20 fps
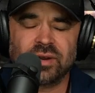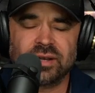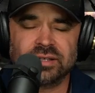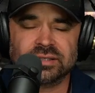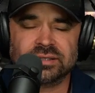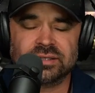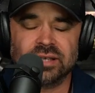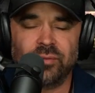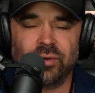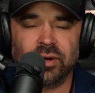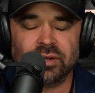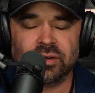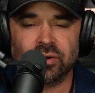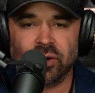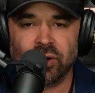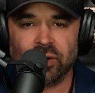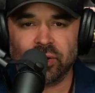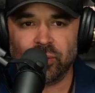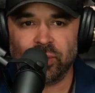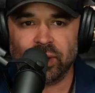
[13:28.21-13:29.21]
has somewhat
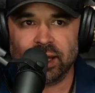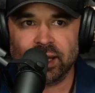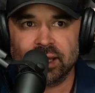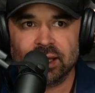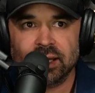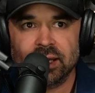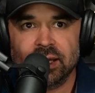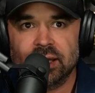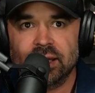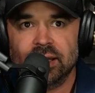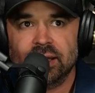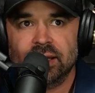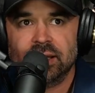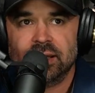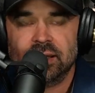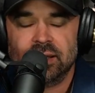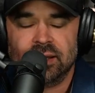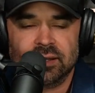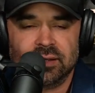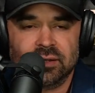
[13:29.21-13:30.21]
gone away,
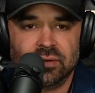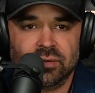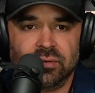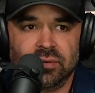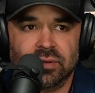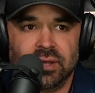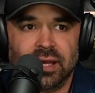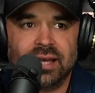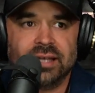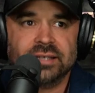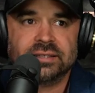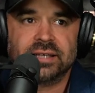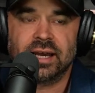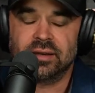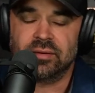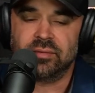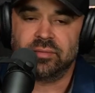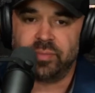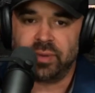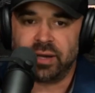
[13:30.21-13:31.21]
and Google has
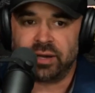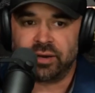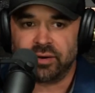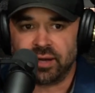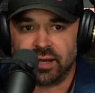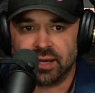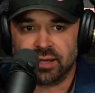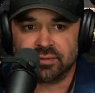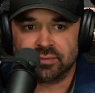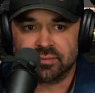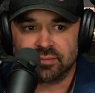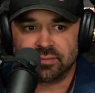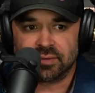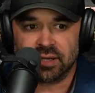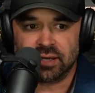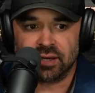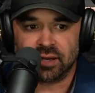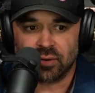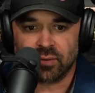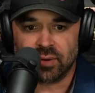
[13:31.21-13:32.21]
gotten better at
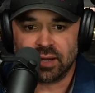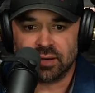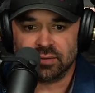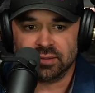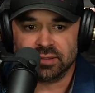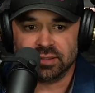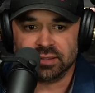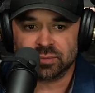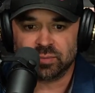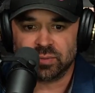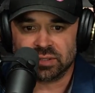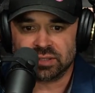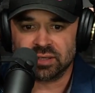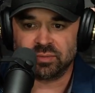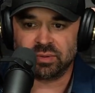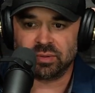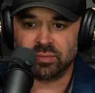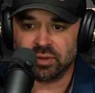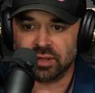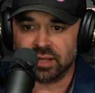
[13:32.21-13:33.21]
getting around this. But some
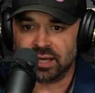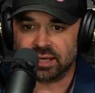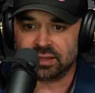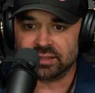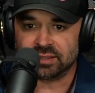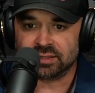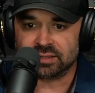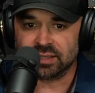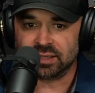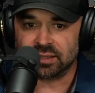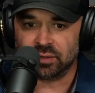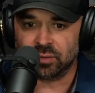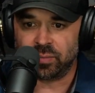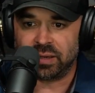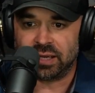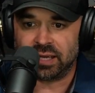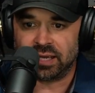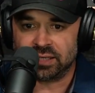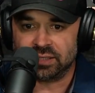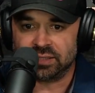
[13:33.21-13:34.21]
people like the single
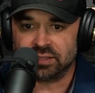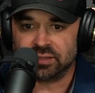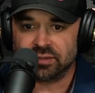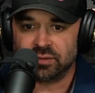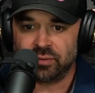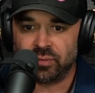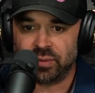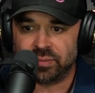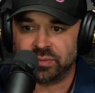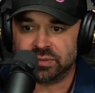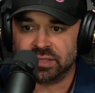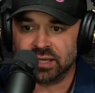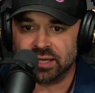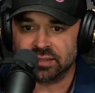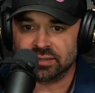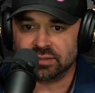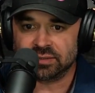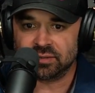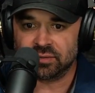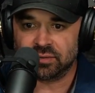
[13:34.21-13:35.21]
page
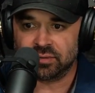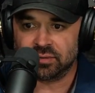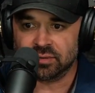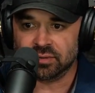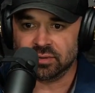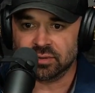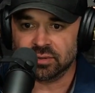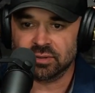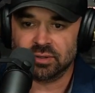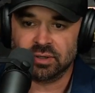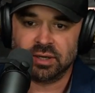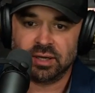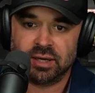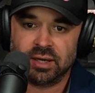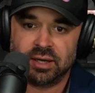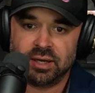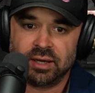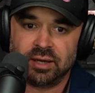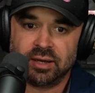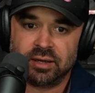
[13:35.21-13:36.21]
websites, or
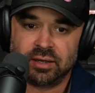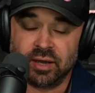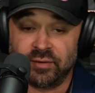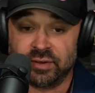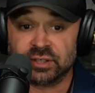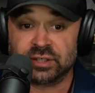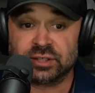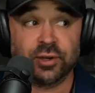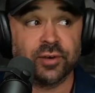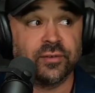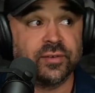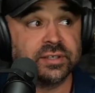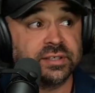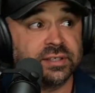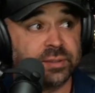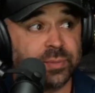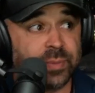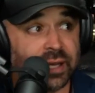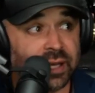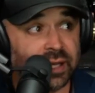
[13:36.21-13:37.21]
you have a
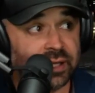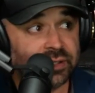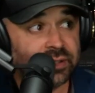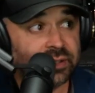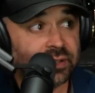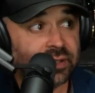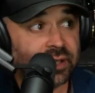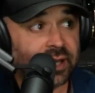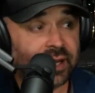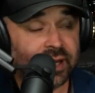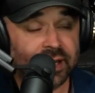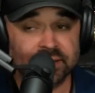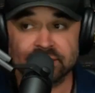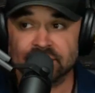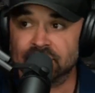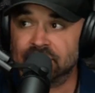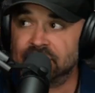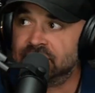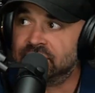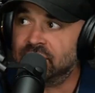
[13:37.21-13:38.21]
services page that has
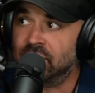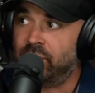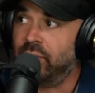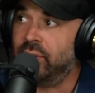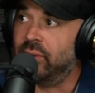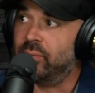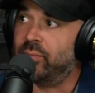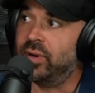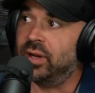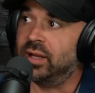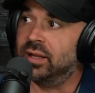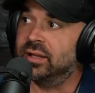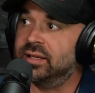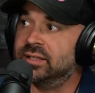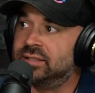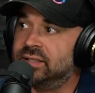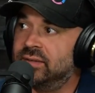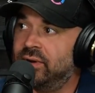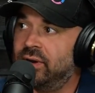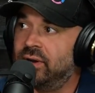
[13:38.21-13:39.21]
a, just a bullet point
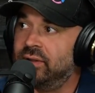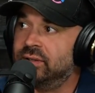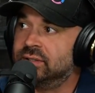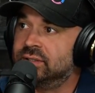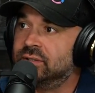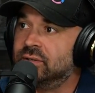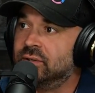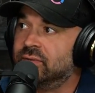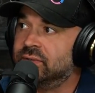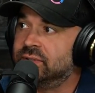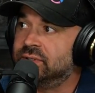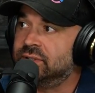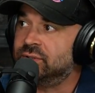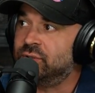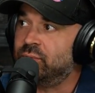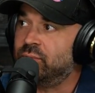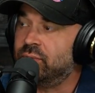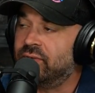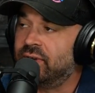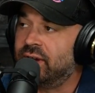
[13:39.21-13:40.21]
list of all the services
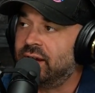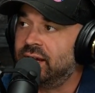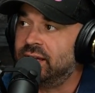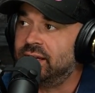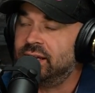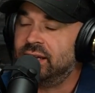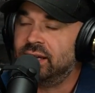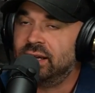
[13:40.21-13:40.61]
you provide,